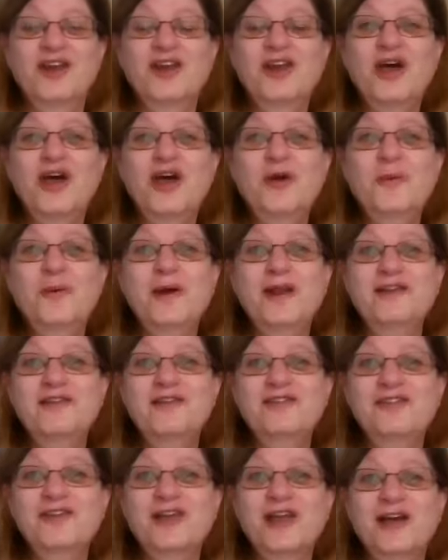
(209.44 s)
Know when
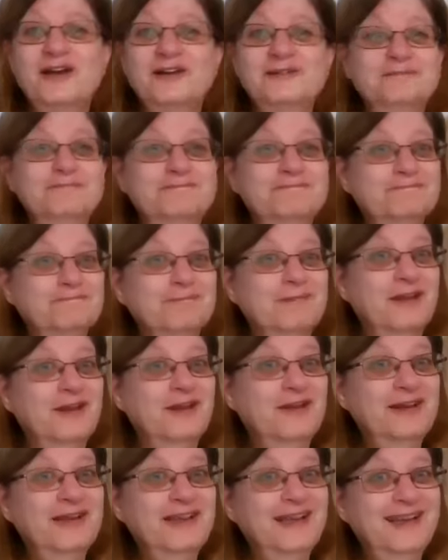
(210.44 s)
to go,
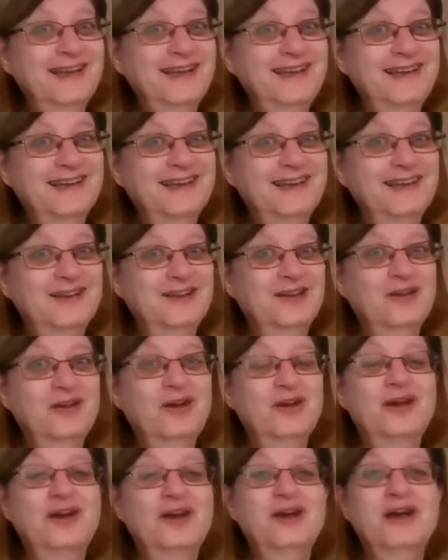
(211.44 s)
okay.
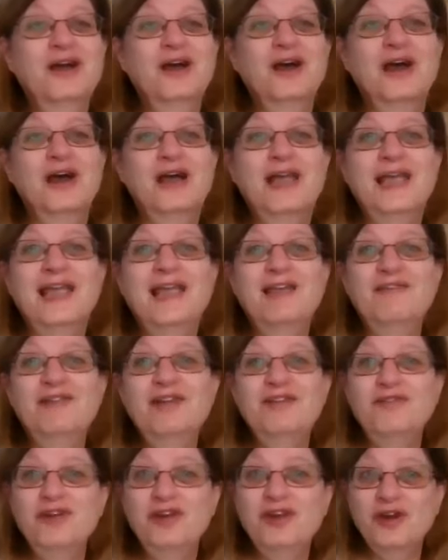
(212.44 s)

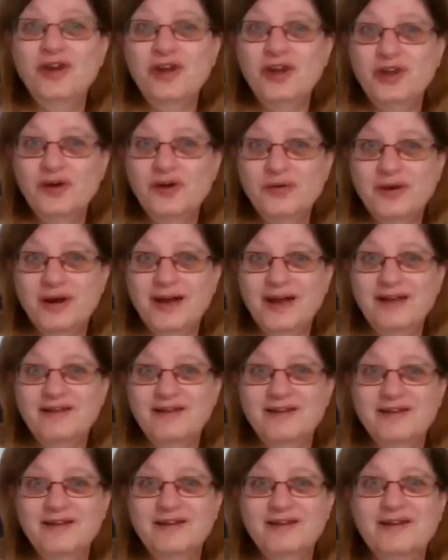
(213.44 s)
Even if you know you're
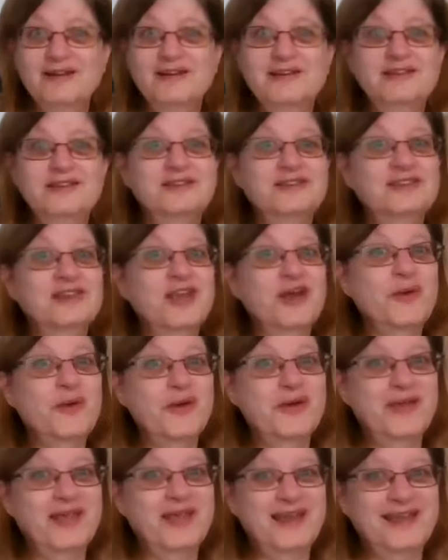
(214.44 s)
right, just go,
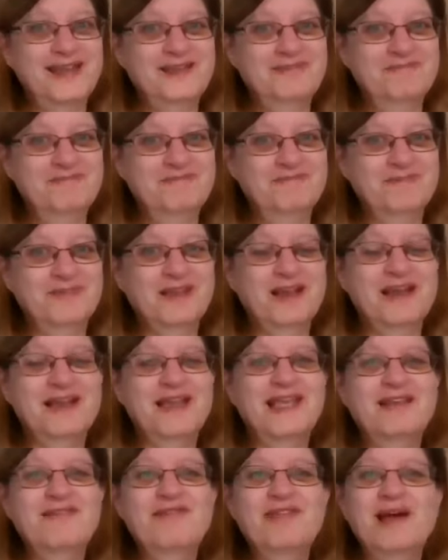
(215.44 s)
okay.
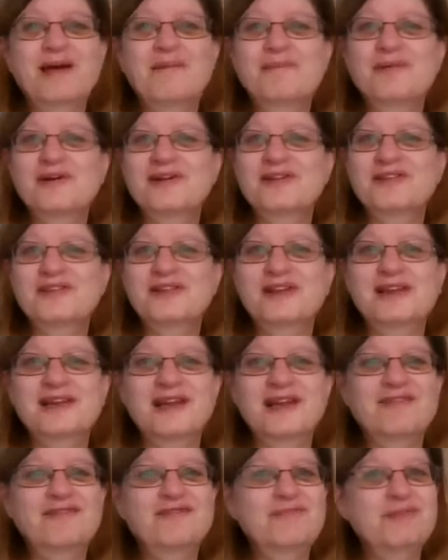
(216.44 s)
And give that
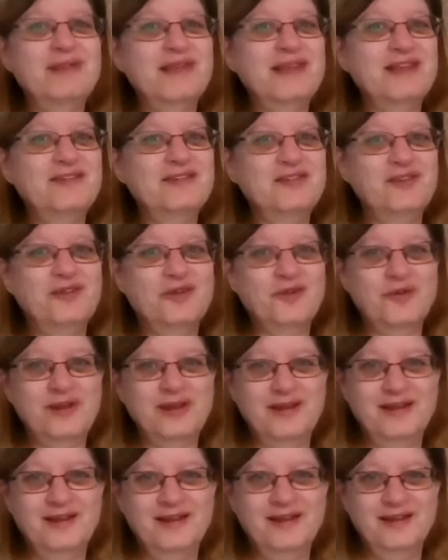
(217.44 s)
person love, peace,
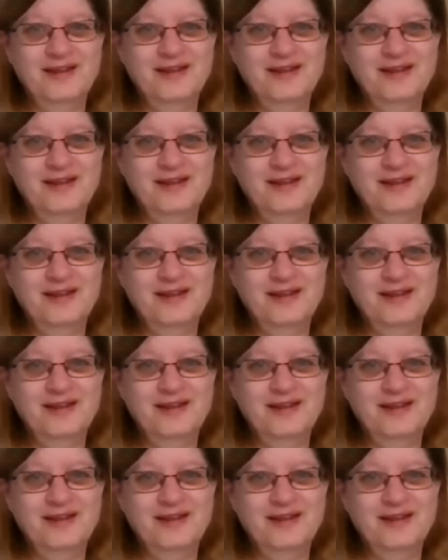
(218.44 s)
joy.